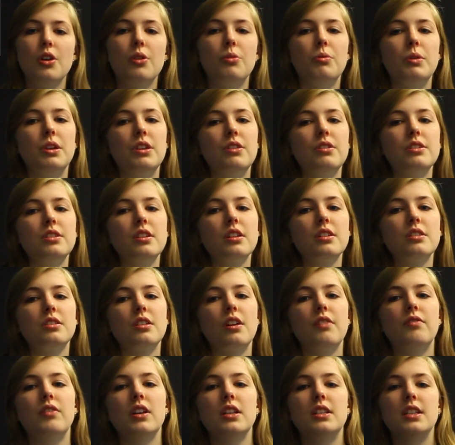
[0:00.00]
We used our
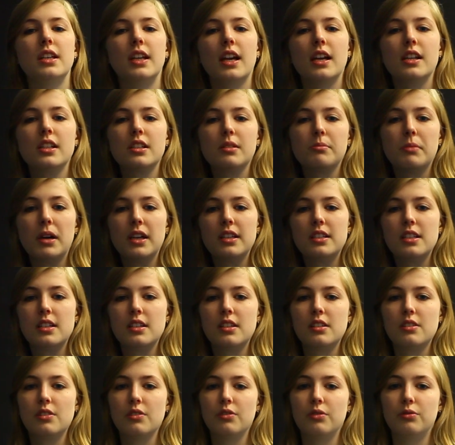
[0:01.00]
survey to gain some
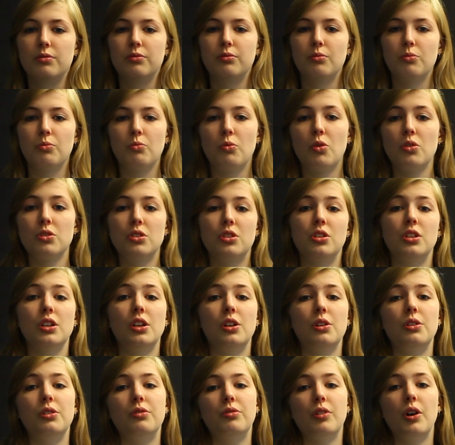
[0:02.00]
ideas of what to
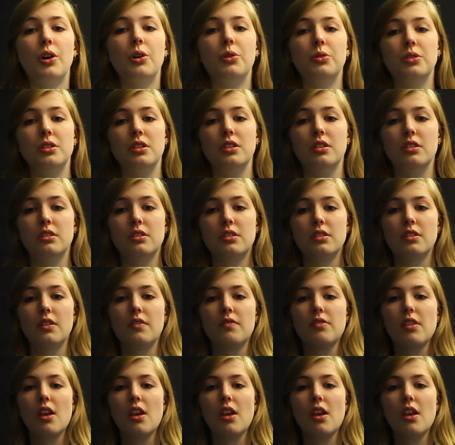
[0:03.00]
include for our audience.